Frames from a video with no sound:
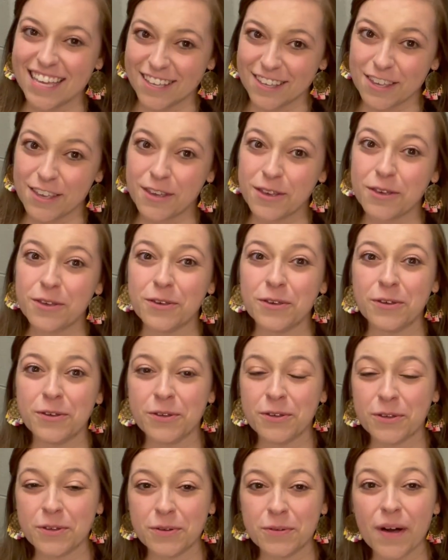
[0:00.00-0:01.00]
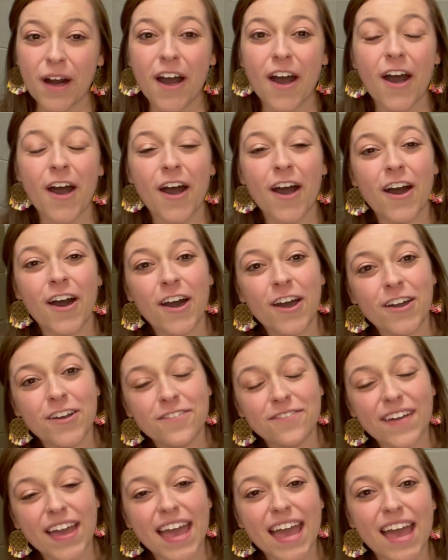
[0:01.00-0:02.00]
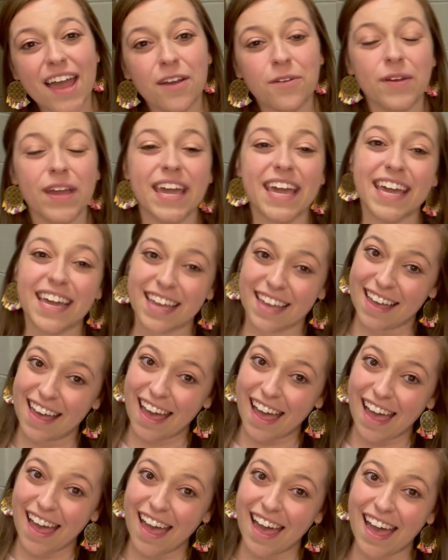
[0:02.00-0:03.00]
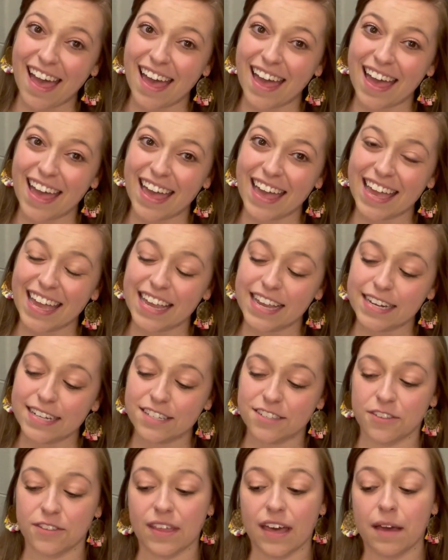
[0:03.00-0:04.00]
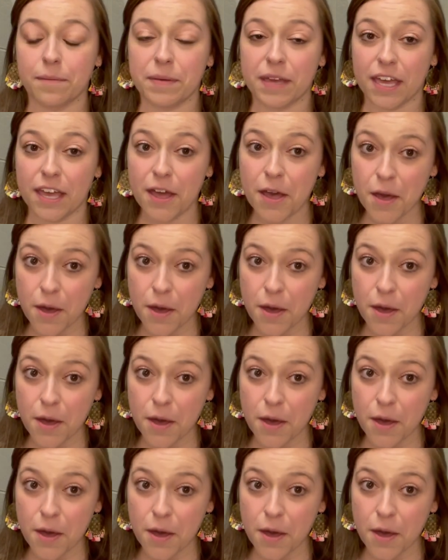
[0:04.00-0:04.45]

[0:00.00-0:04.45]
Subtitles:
You are very kind. So that'd be